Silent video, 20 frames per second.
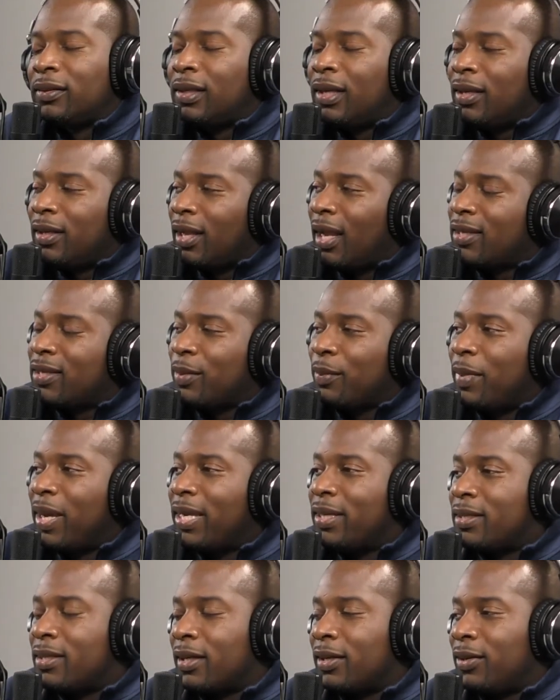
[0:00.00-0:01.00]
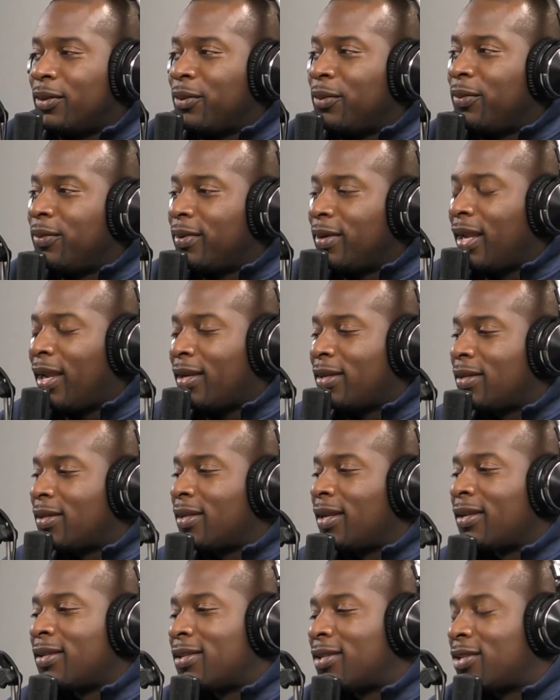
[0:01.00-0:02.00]
That's amazing, dude.
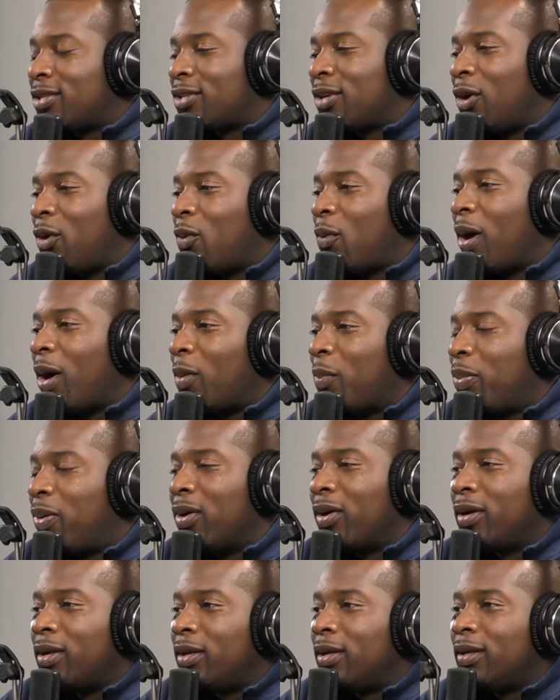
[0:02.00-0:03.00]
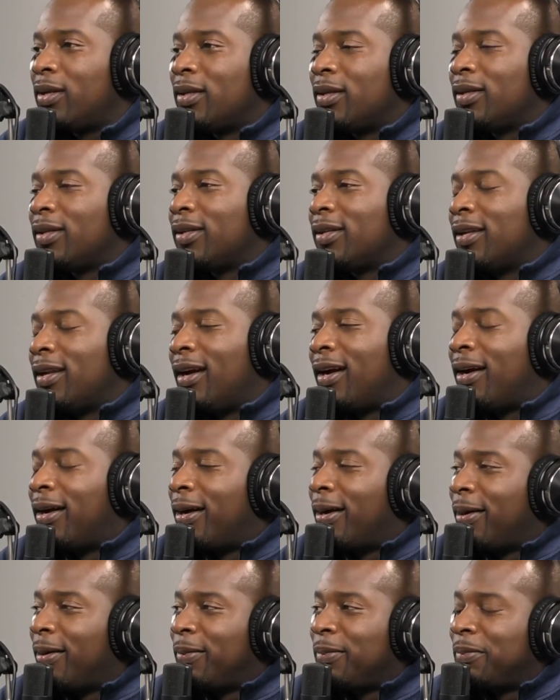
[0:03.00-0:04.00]
That's so well put.
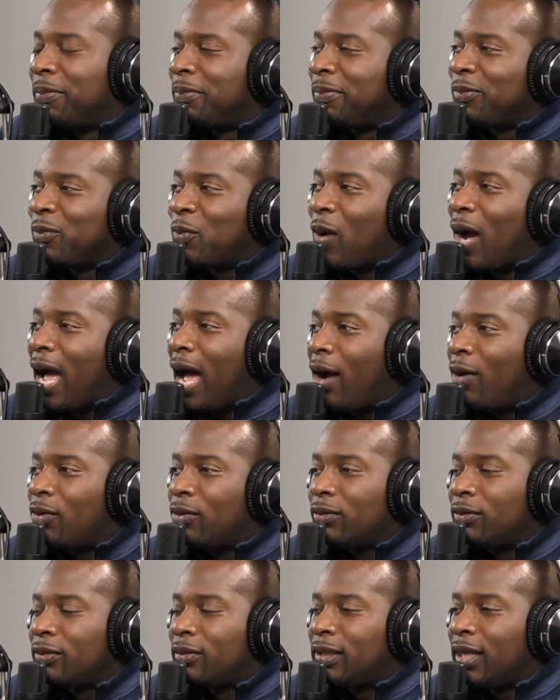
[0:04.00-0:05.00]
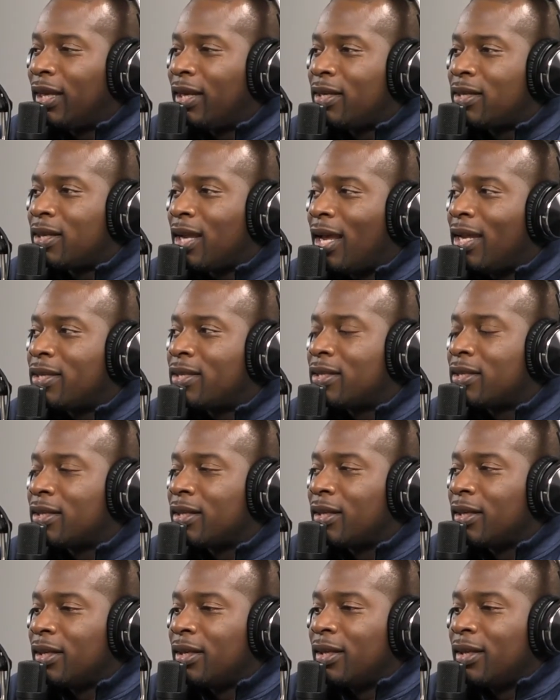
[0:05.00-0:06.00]
Wow. And it's
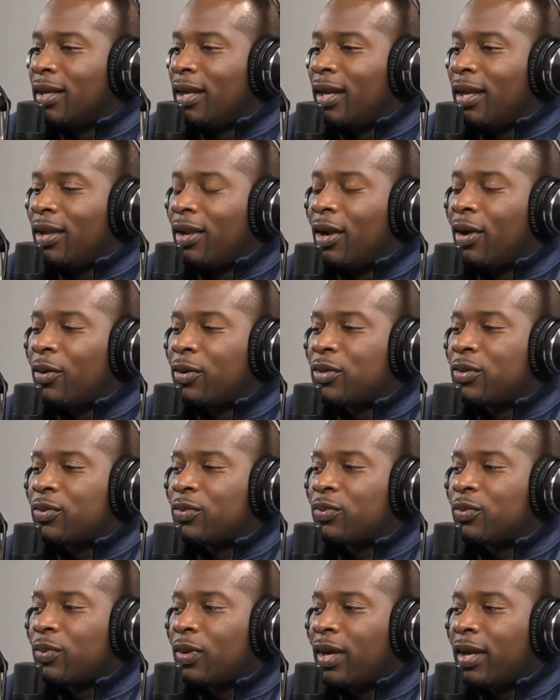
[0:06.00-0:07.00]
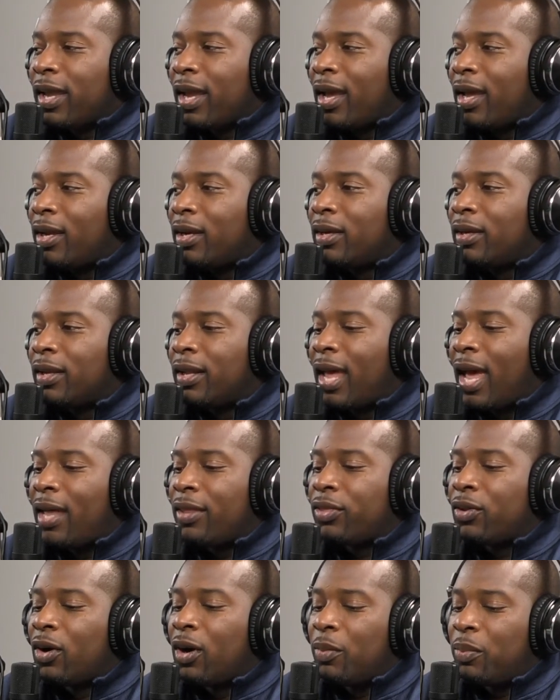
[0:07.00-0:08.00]
again, that
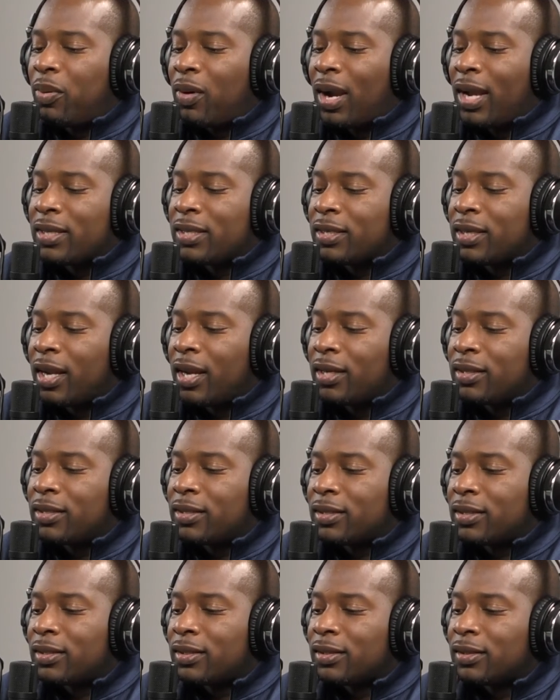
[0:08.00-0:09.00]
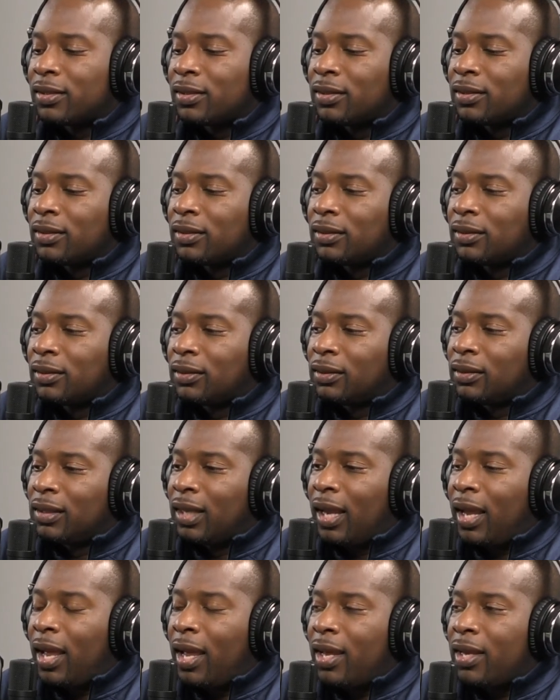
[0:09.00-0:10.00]
thought process
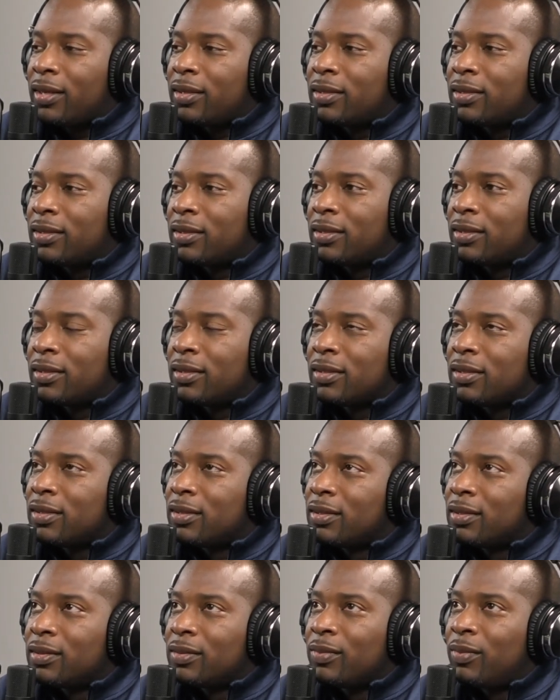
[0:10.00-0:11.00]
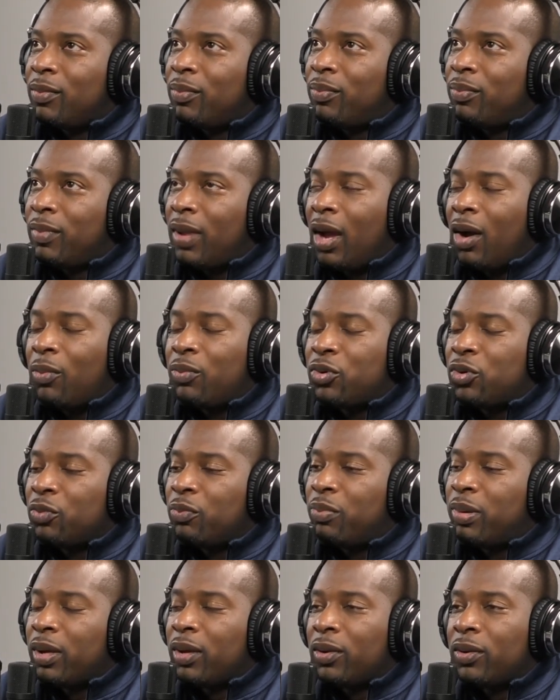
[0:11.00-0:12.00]
has helped you
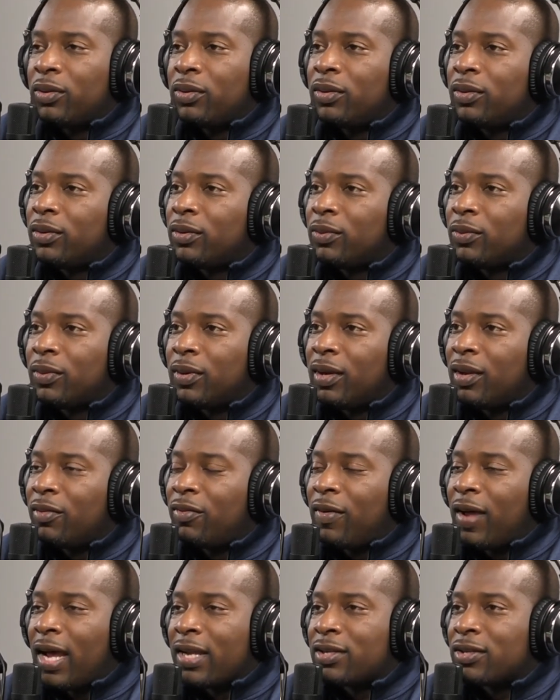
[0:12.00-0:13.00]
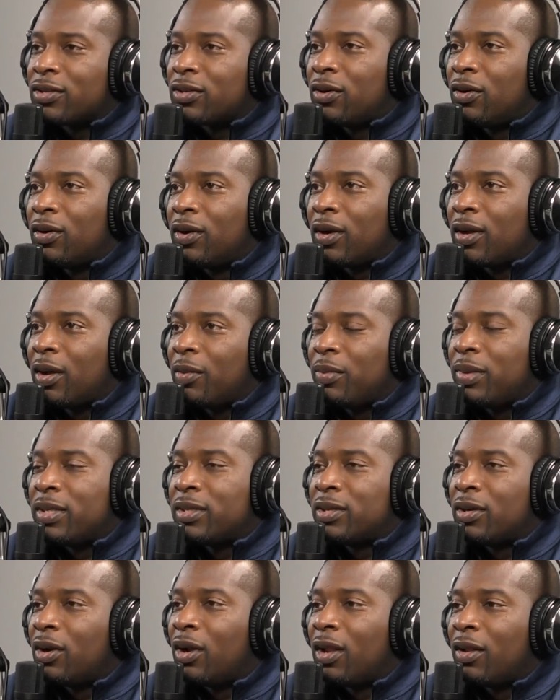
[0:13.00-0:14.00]
build one of the fastest growing companies
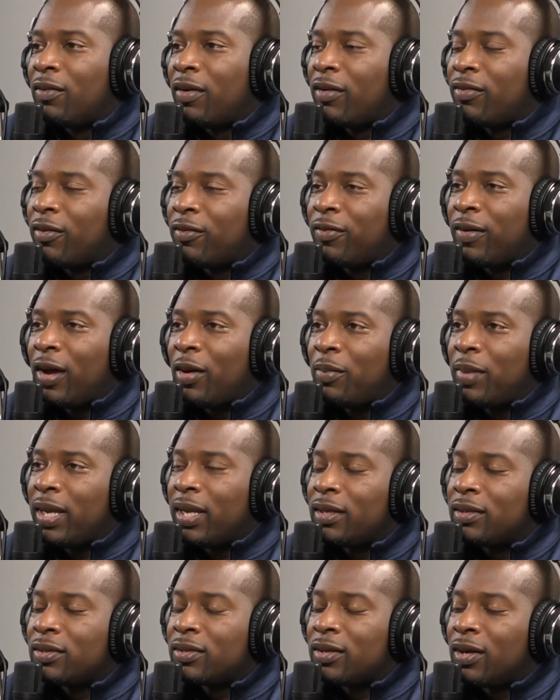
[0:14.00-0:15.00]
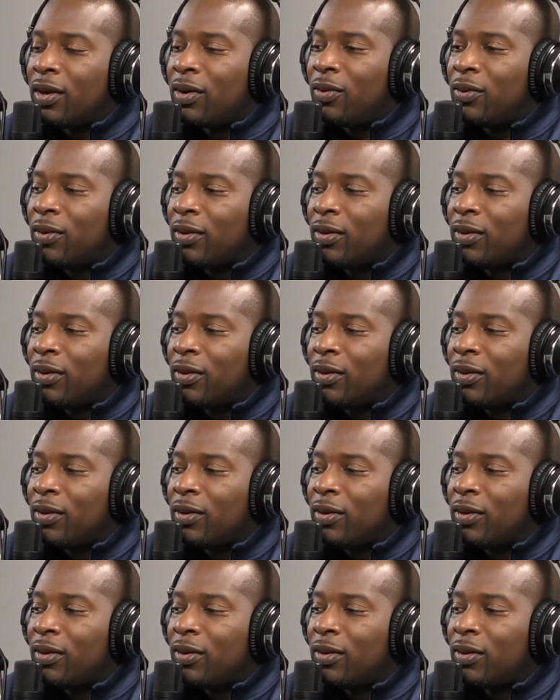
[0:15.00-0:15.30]
in all of FFL, man. So